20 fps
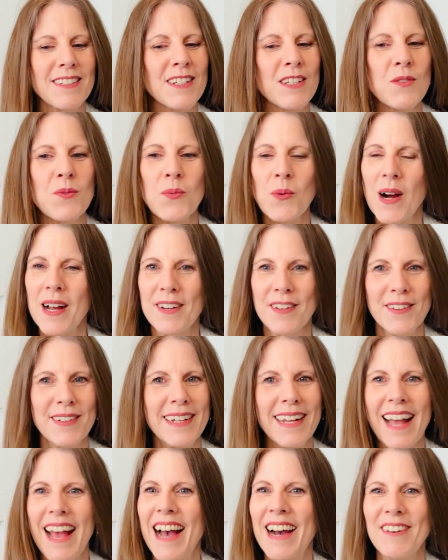just
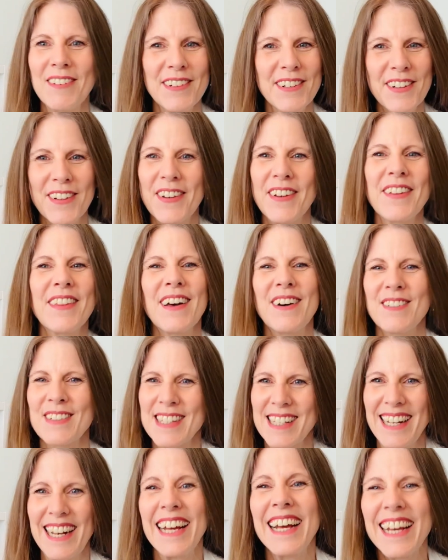wondering how on earth I was
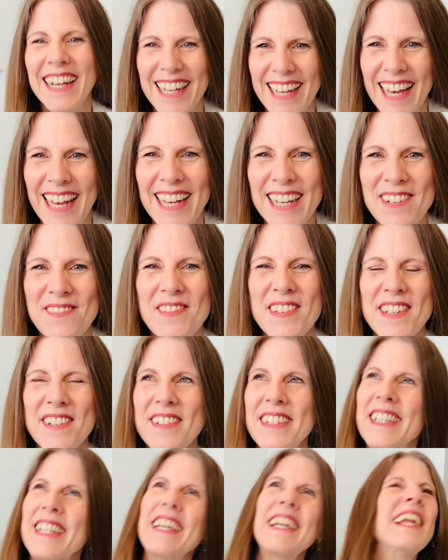going to keep
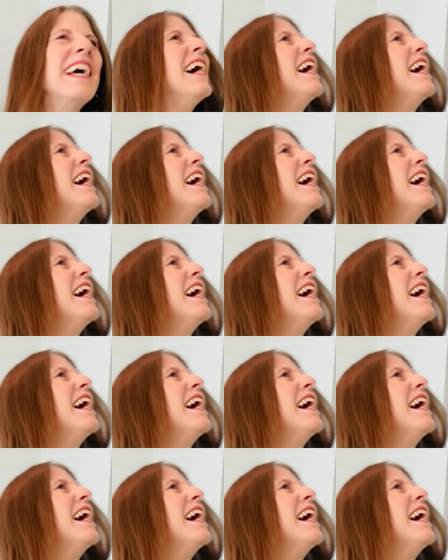doing it.